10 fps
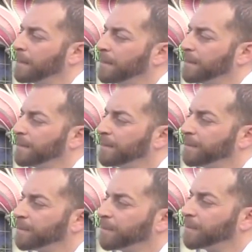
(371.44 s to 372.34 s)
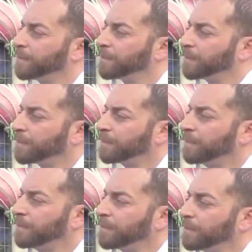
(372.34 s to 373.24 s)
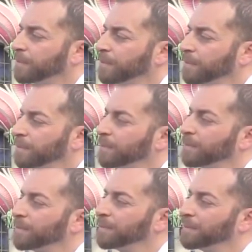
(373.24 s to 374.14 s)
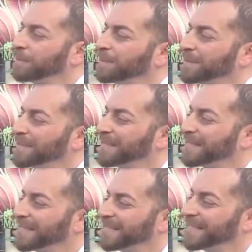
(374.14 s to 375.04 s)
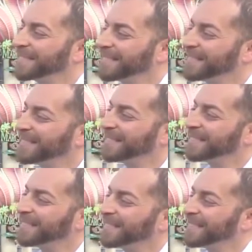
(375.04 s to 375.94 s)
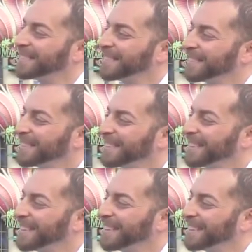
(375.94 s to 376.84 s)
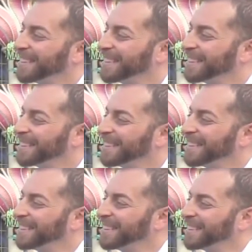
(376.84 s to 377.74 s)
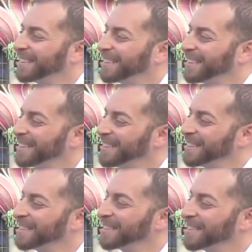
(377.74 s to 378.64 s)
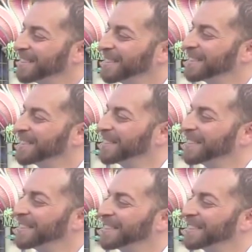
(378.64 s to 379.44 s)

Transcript: [no speech]